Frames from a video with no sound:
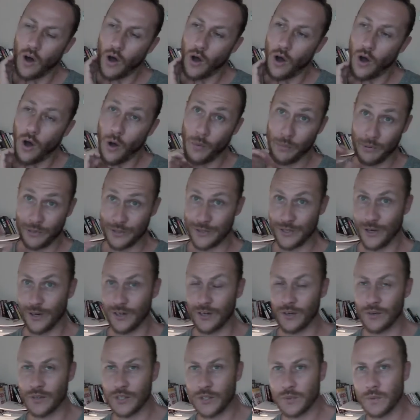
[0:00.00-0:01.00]
I'll be
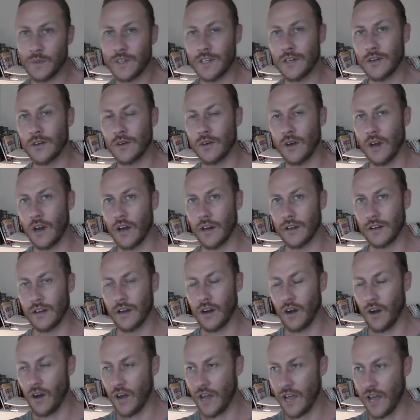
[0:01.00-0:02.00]
totally honest with you,
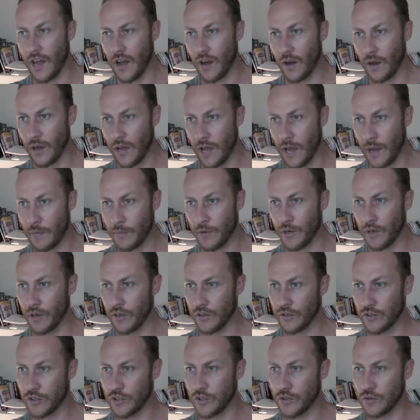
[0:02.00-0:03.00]
I am
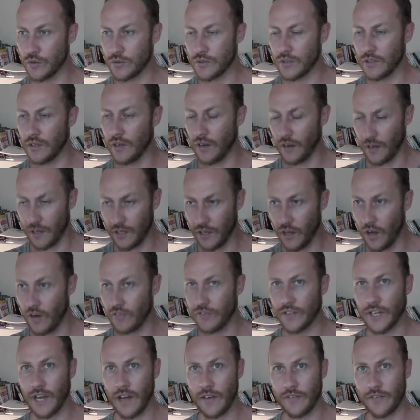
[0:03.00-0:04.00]
a huge, I
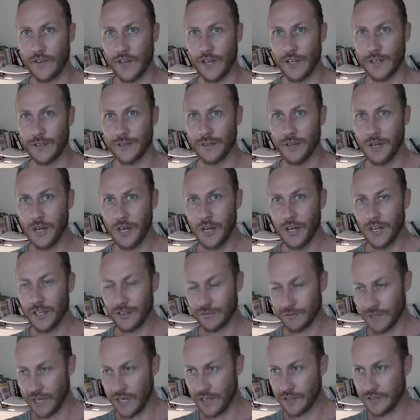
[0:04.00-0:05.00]
love caffeine,
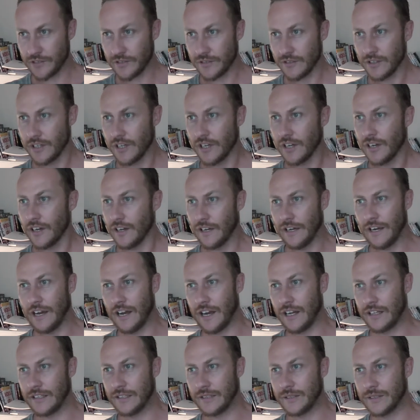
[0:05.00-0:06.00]
yes,
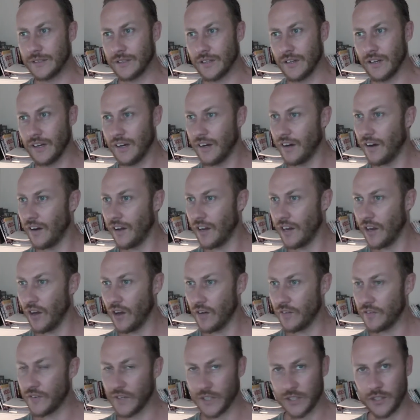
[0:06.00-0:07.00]
and I
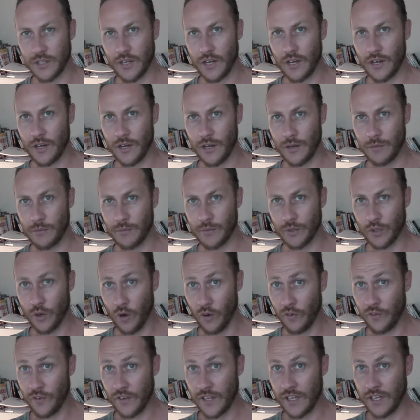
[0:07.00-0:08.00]
love
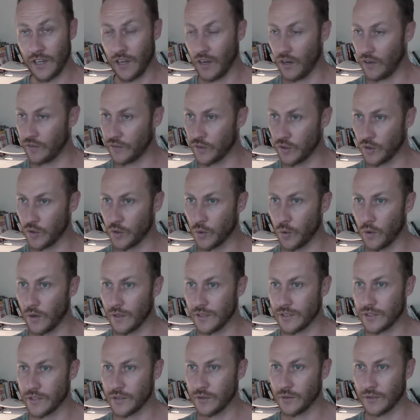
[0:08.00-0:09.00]
coffee, I love good
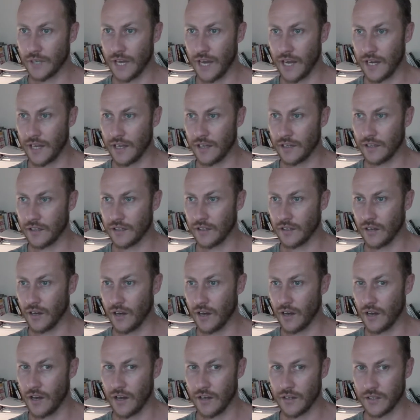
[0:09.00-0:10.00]
quality organic
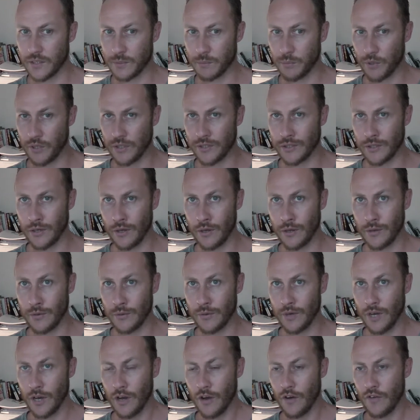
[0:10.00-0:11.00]

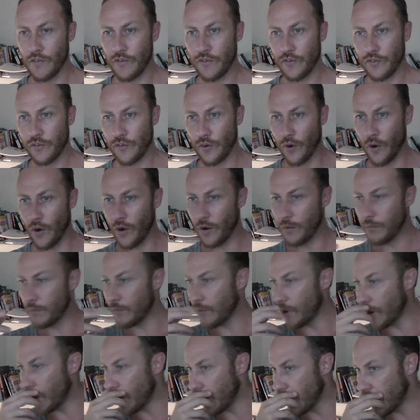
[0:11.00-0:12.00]
espresso
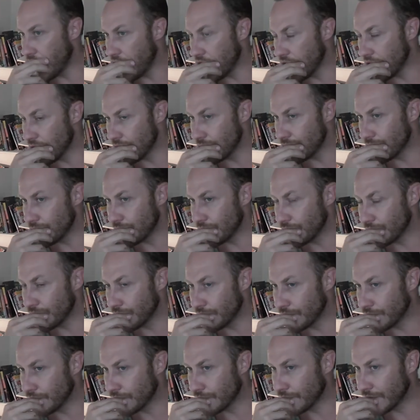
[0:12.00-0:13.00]
from
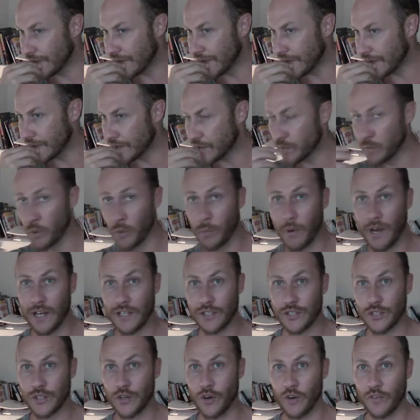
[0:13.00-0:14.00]
a small
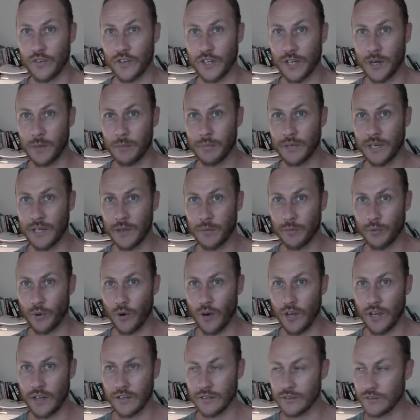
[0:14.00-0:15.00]
batch coffee company in
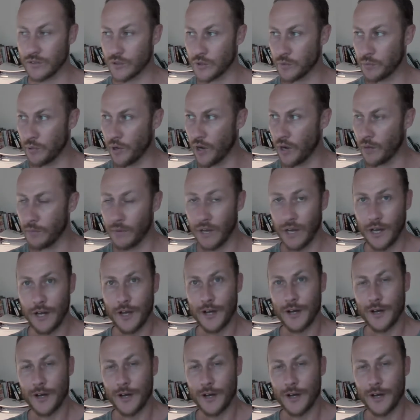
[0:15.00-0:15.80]
Brighton, superb.